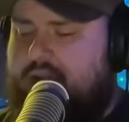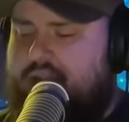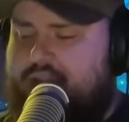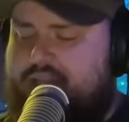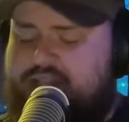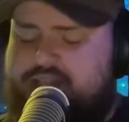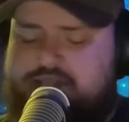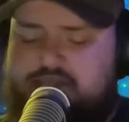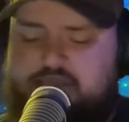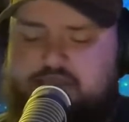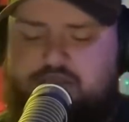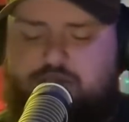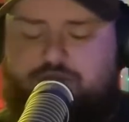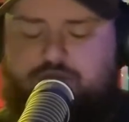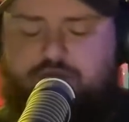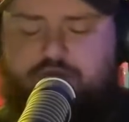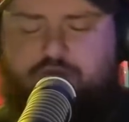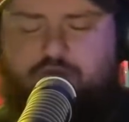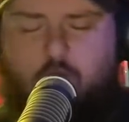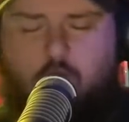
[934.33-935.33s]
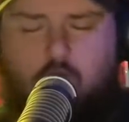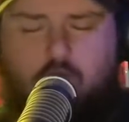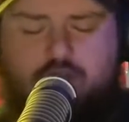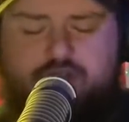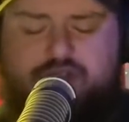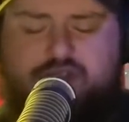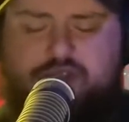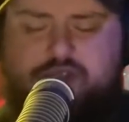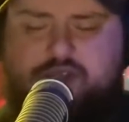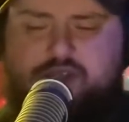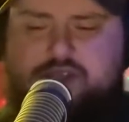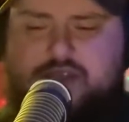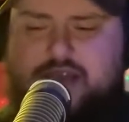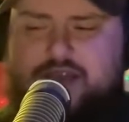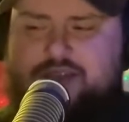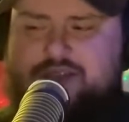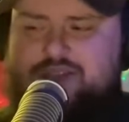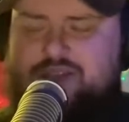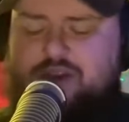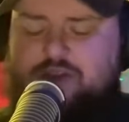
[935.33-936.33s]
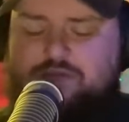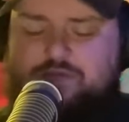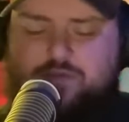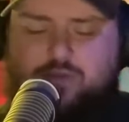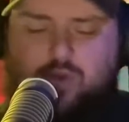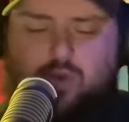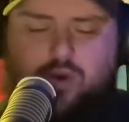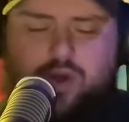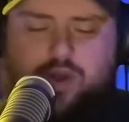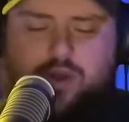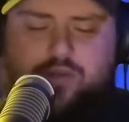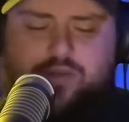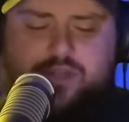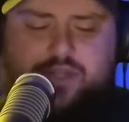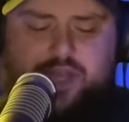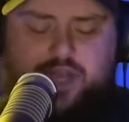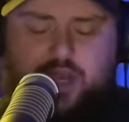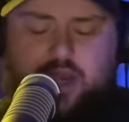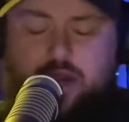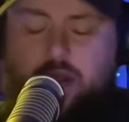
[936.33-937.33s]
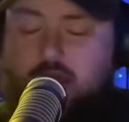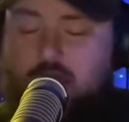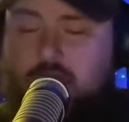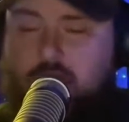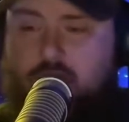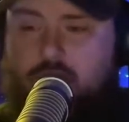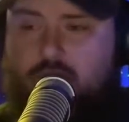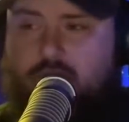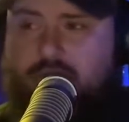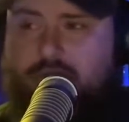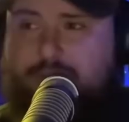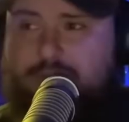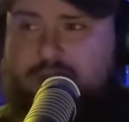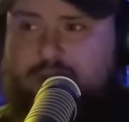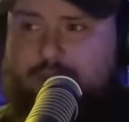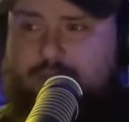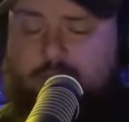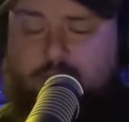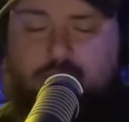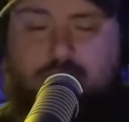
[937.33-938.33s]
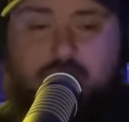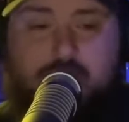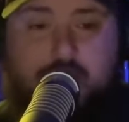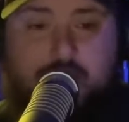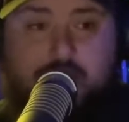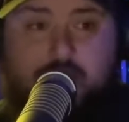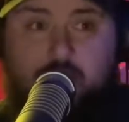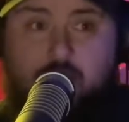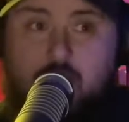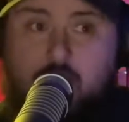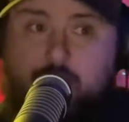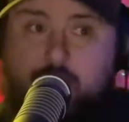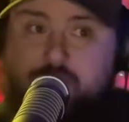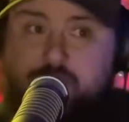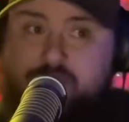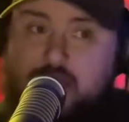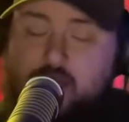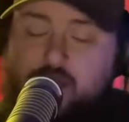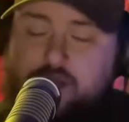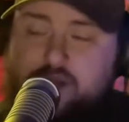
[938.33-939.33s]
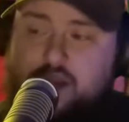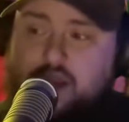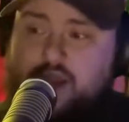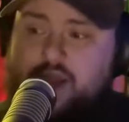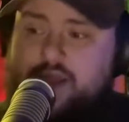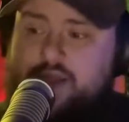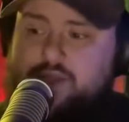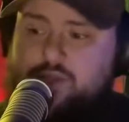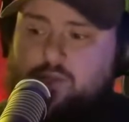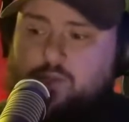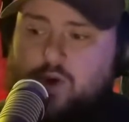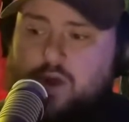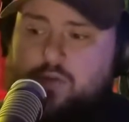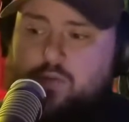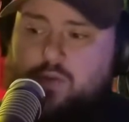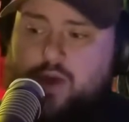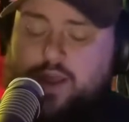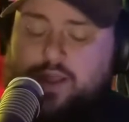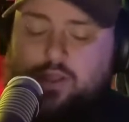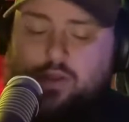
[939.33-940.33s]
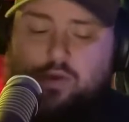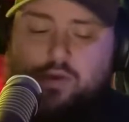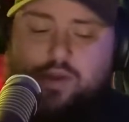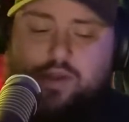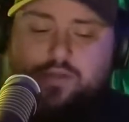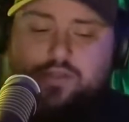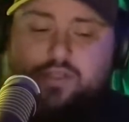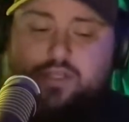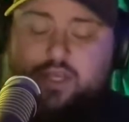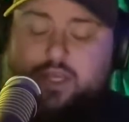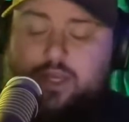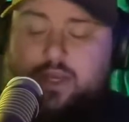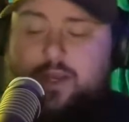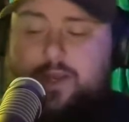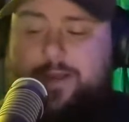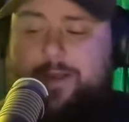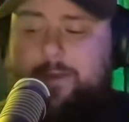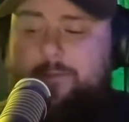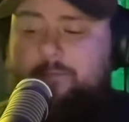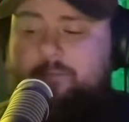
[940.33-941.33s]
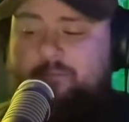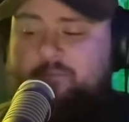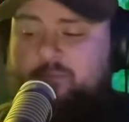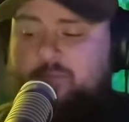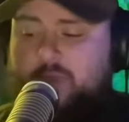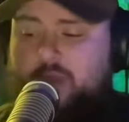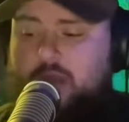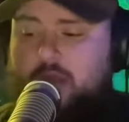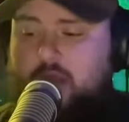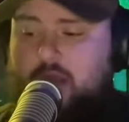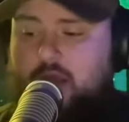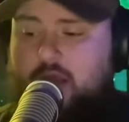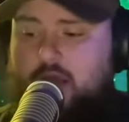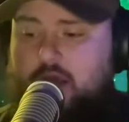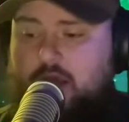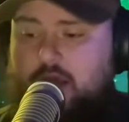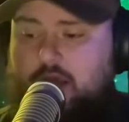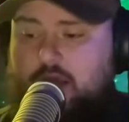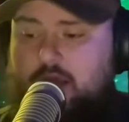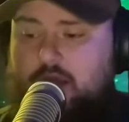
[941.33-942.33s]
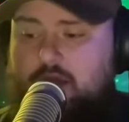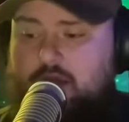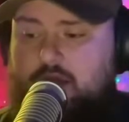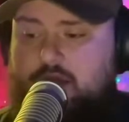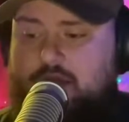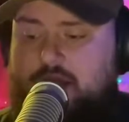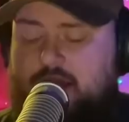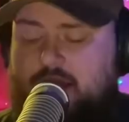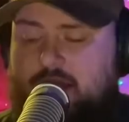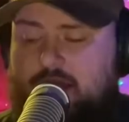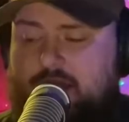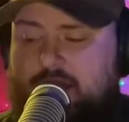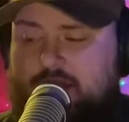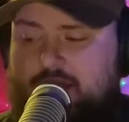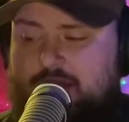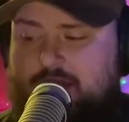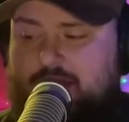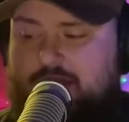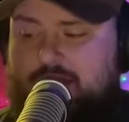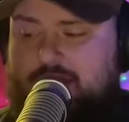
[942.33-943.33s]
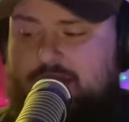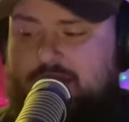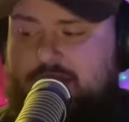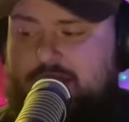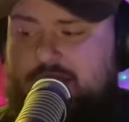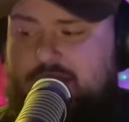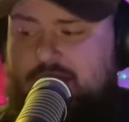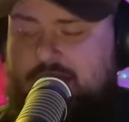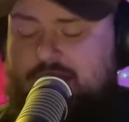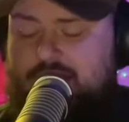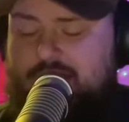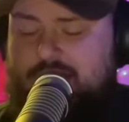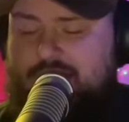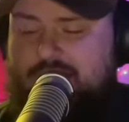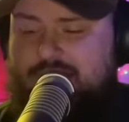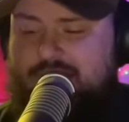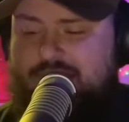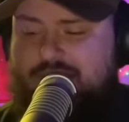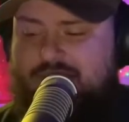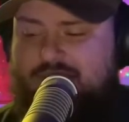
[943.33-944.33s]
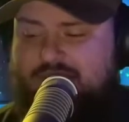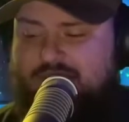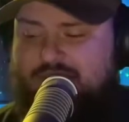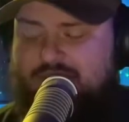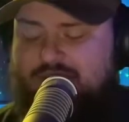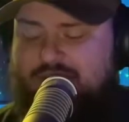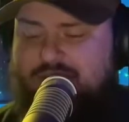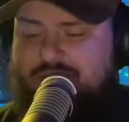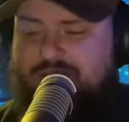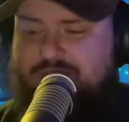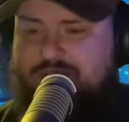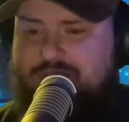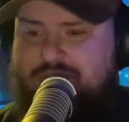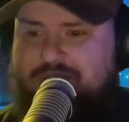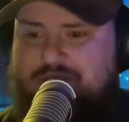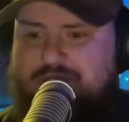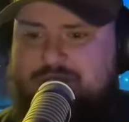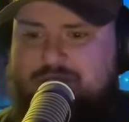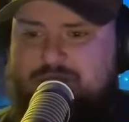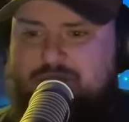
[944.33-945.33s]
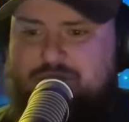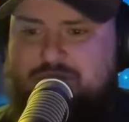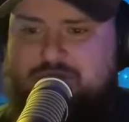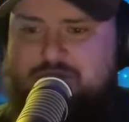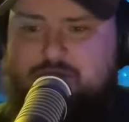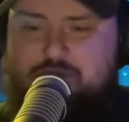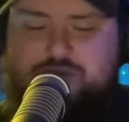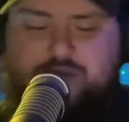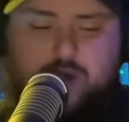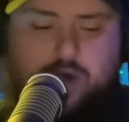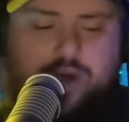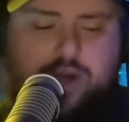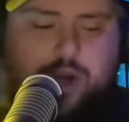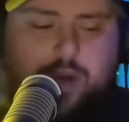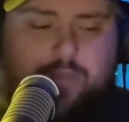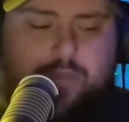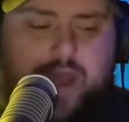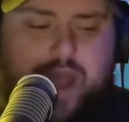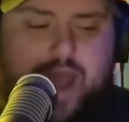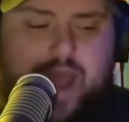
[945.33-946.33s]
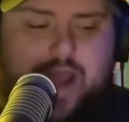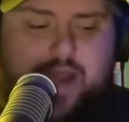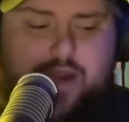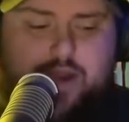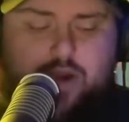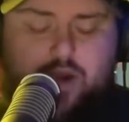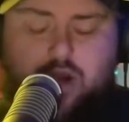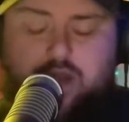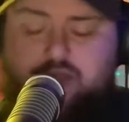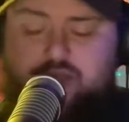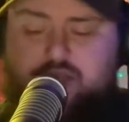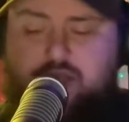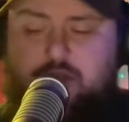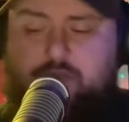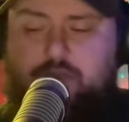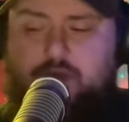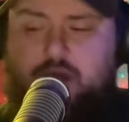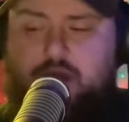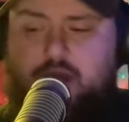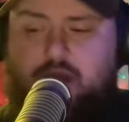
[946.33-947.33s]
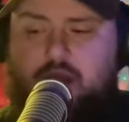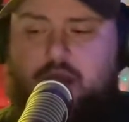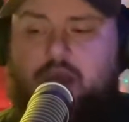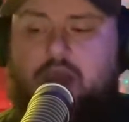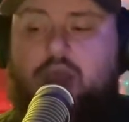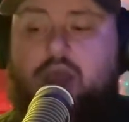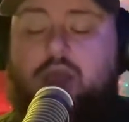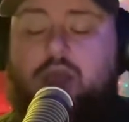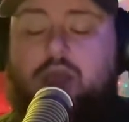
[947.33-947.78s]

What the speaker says: is this false sense of loyalty with people, and I'm telling you, it's one-way loyalty. There, you know, when you turn your back on somebody,